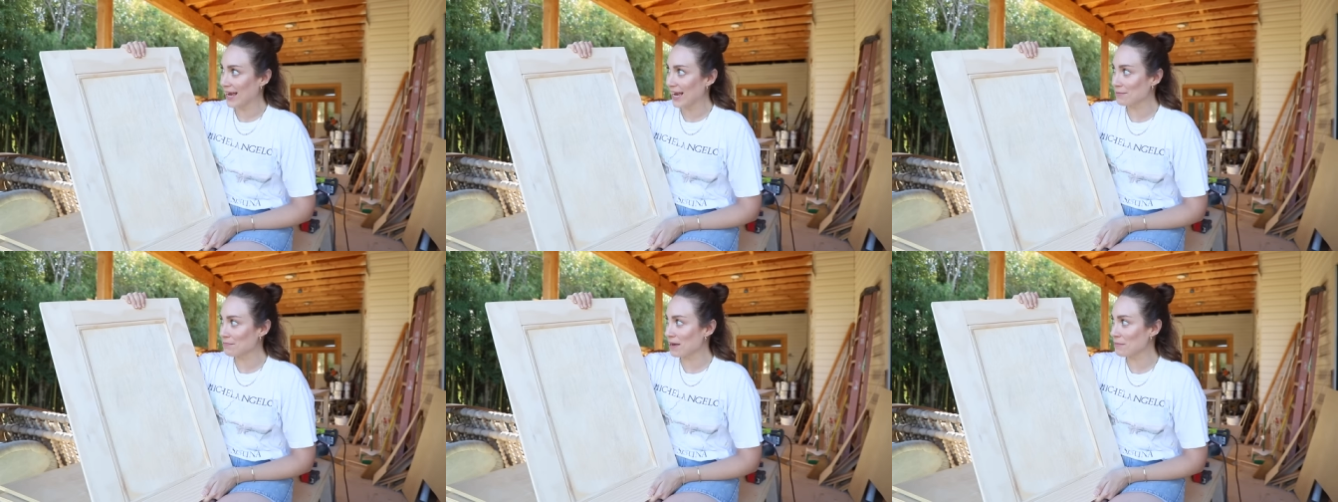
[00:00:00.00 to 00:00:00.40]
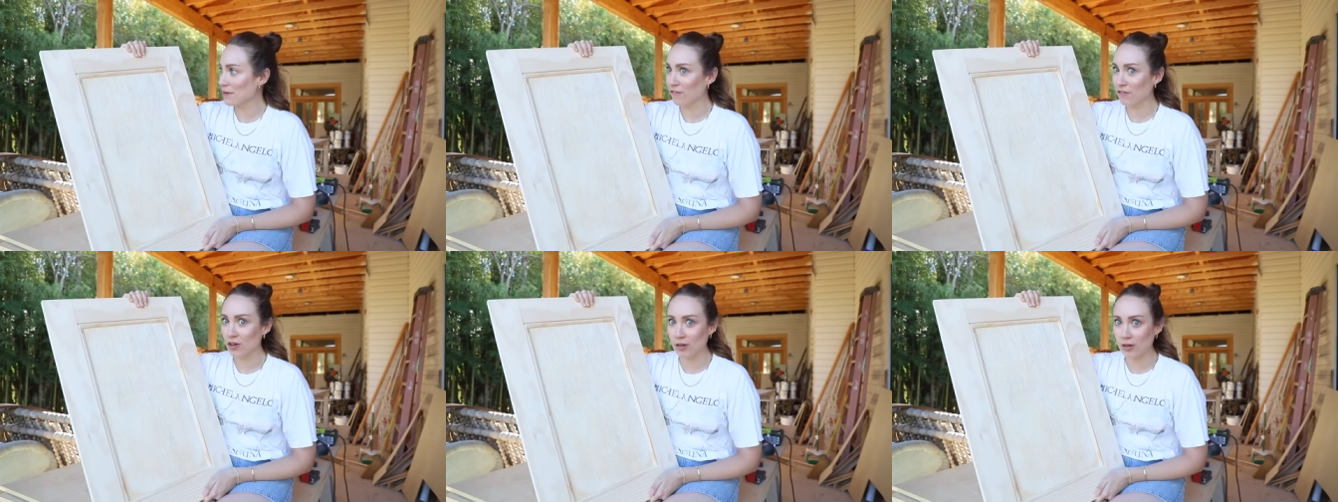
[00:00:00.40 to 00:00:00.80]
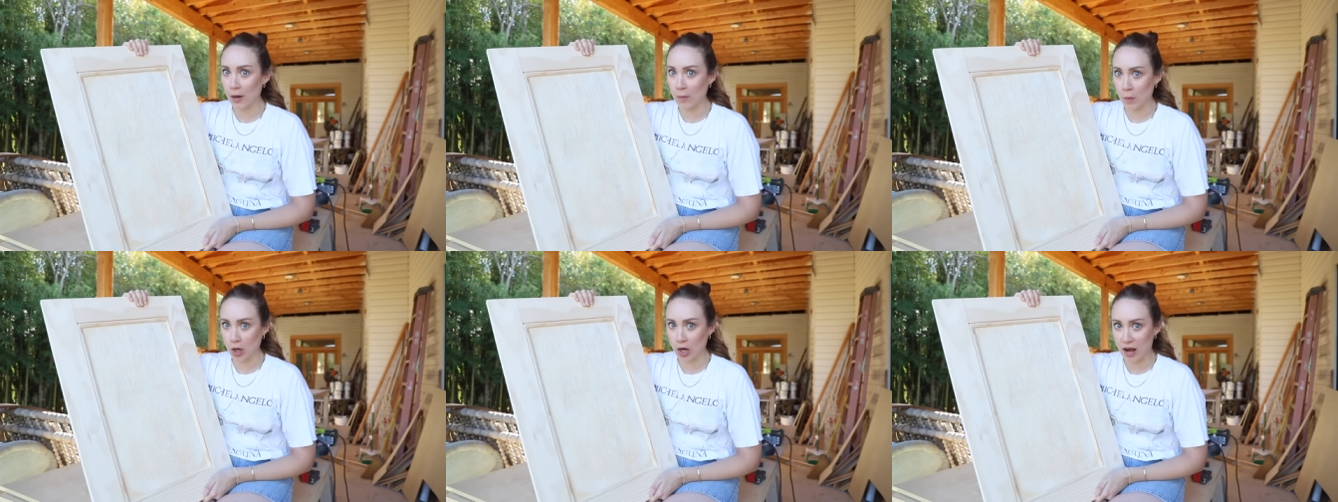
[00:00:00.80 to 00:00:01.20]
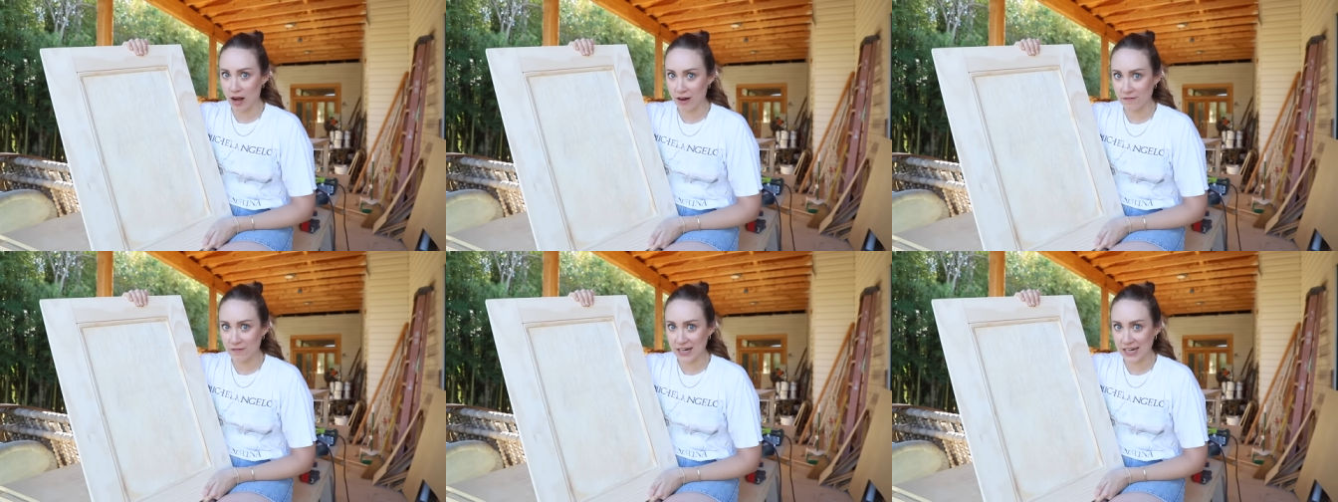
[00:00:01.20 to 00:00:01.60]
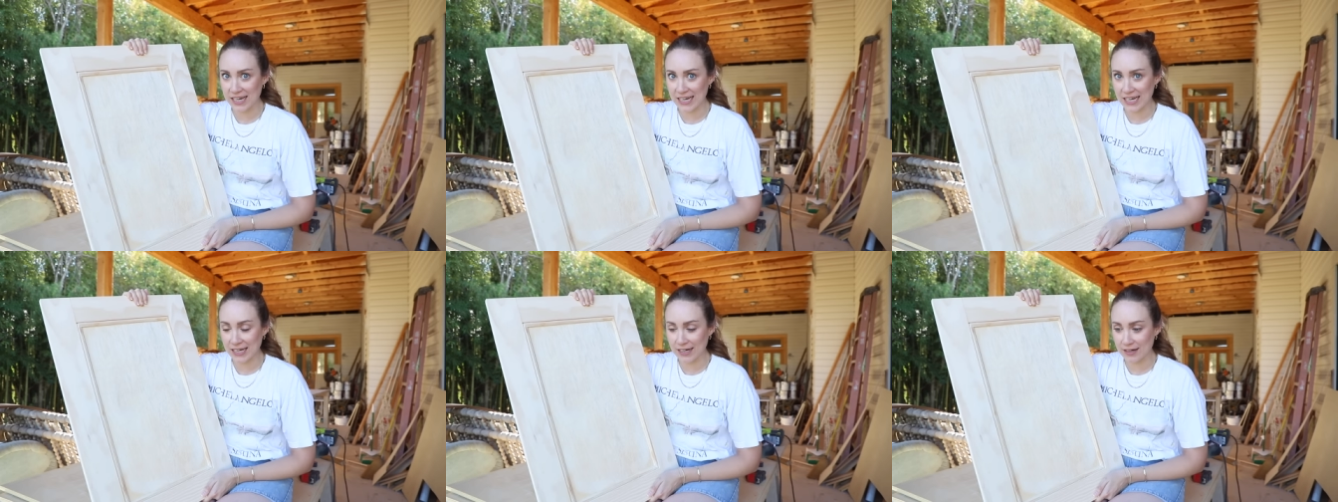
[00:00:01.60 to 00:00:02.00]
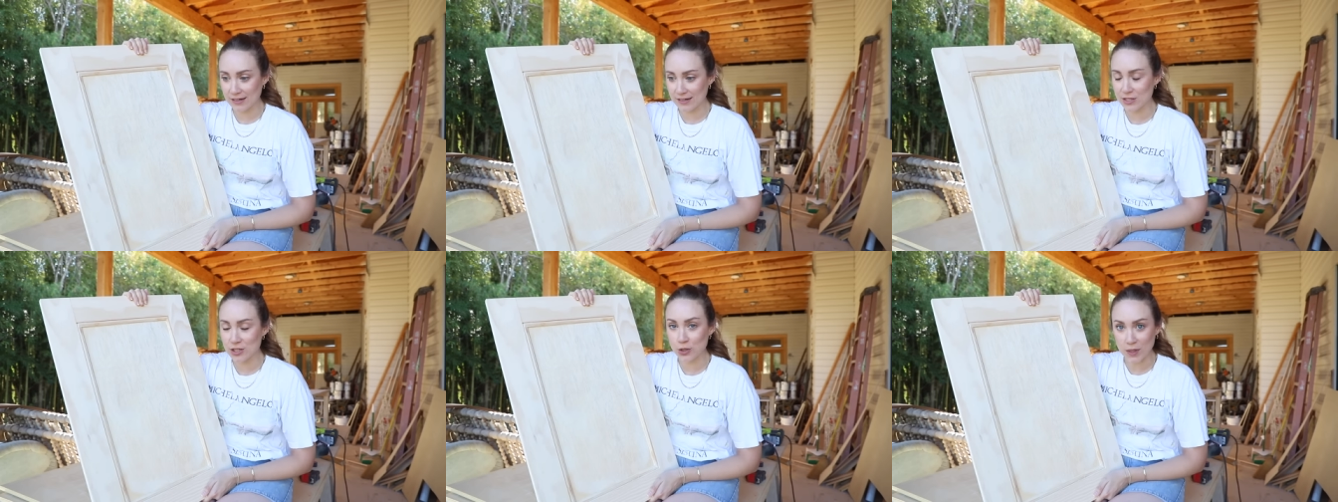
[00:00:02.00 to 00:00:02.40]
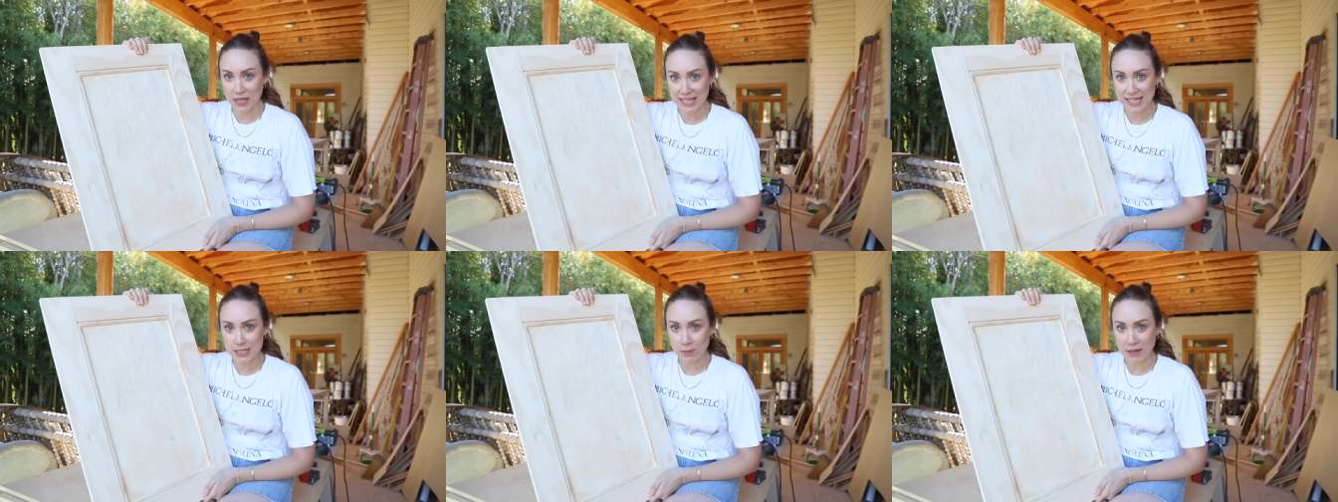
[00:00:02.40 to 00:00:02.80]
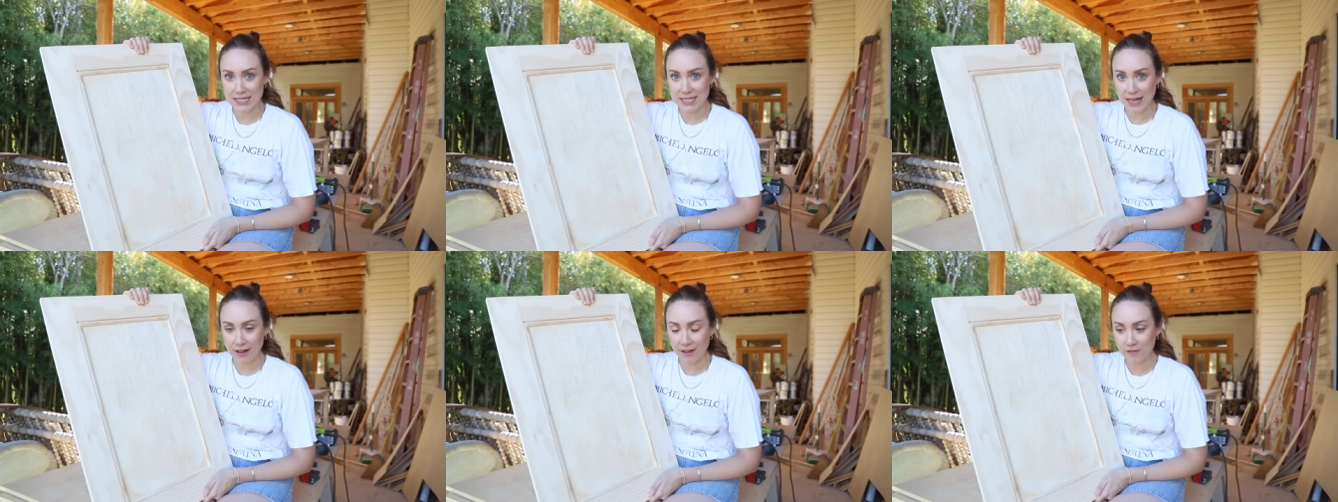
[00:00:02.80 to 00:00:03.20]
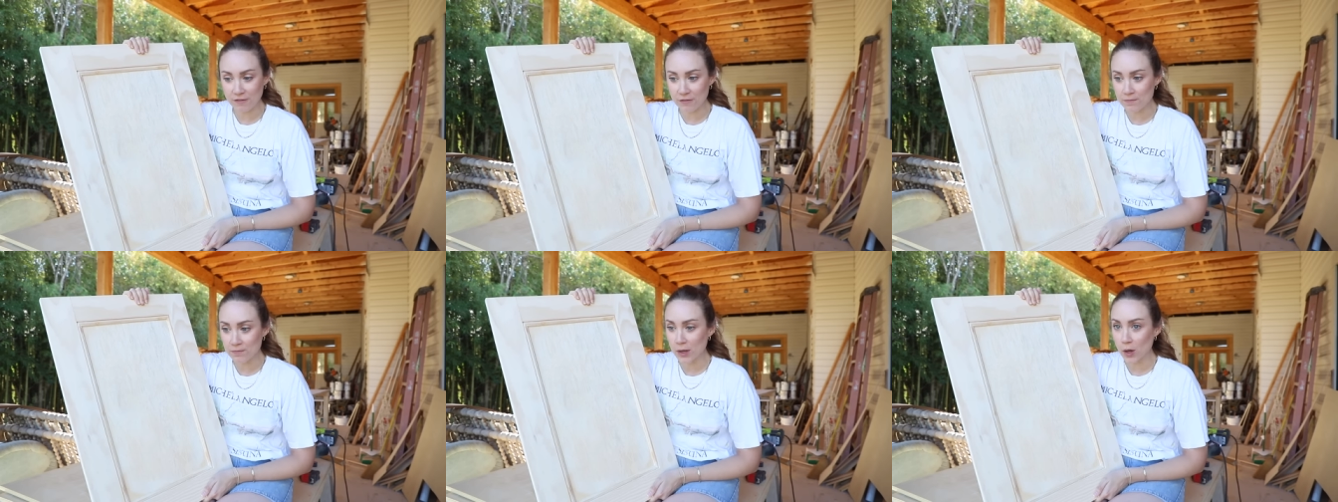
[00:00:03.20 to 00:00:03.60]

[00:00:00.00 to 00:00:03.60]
it made me feel a lot more confident in doing these myself.